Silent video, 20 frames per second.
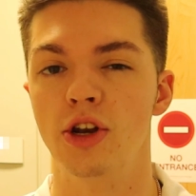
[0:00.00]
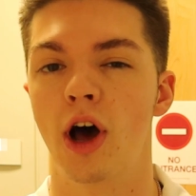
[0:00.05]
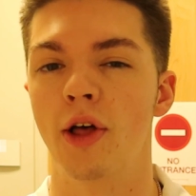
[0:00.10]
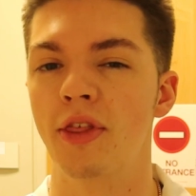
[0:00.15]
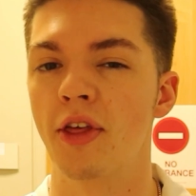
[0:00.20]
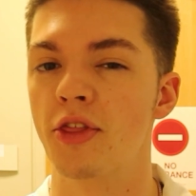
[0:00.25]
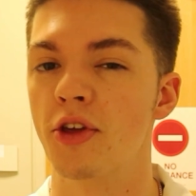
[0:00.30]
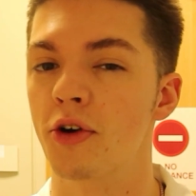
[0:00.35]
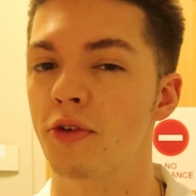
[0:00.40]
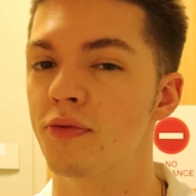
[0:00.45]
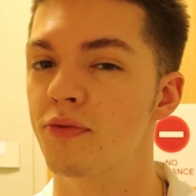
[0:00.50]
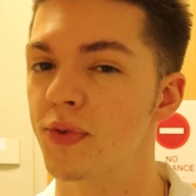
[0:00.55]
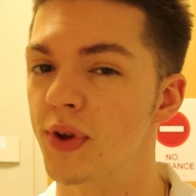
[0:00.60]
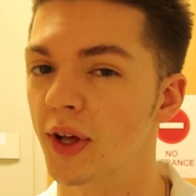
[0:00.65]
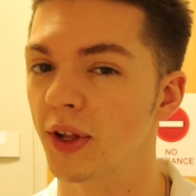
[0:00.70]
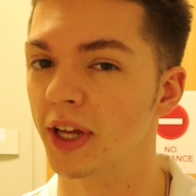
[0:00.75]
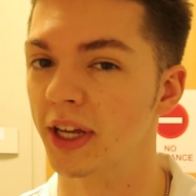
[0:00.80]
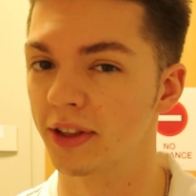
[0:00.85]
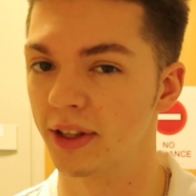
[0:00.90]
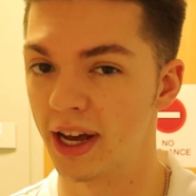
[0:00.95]
not that they're
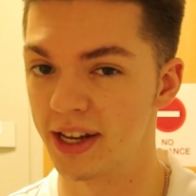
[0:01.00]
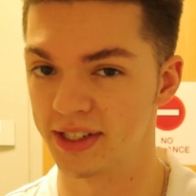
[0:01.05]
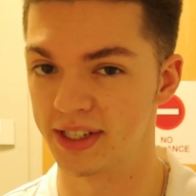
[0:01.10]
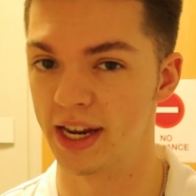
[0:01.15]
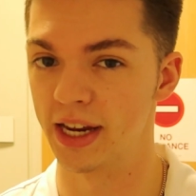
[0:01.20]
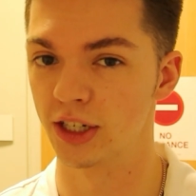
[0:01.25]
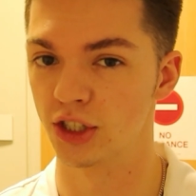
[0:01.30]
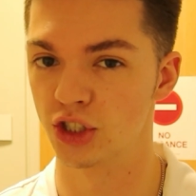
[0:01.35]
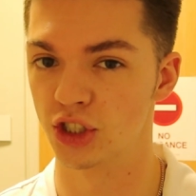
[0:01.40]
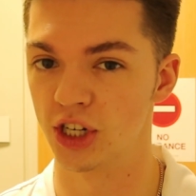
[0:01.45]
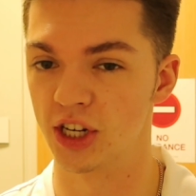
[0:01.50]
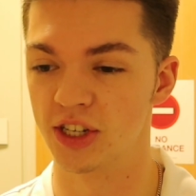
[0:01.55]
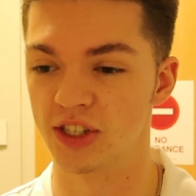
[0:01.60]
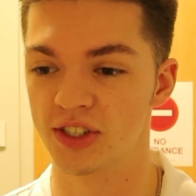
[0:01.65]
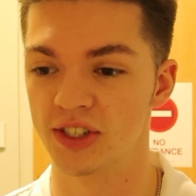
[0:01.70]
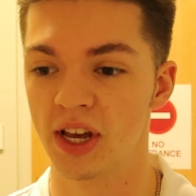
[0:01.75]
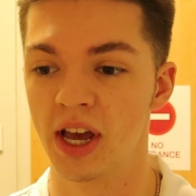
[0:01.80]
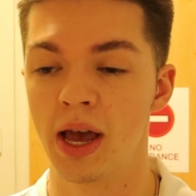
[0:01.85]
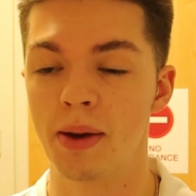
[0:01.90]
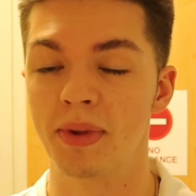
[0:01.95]
feeling less
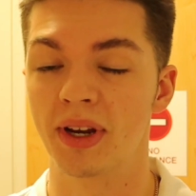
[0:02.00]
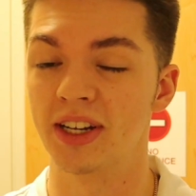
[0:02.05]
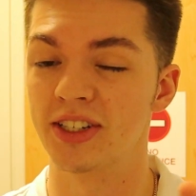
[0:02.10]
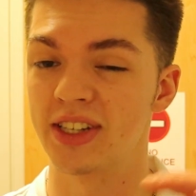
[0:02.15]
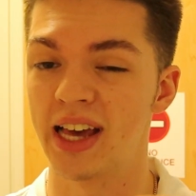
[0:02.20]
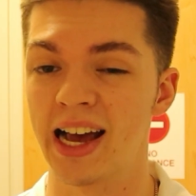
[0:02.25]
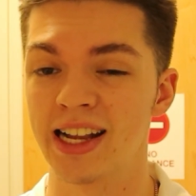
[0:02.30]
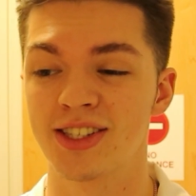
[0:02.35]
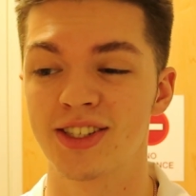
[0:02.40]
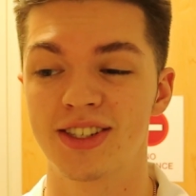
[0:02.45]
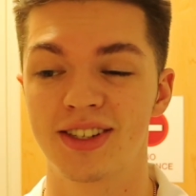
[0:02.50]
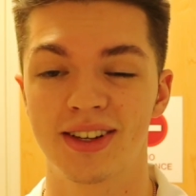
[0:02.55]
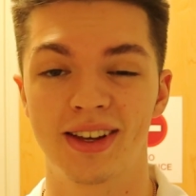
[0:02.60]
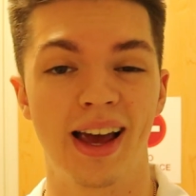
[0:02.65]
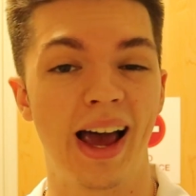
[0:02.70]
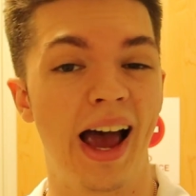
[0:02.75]
anxious, because that's...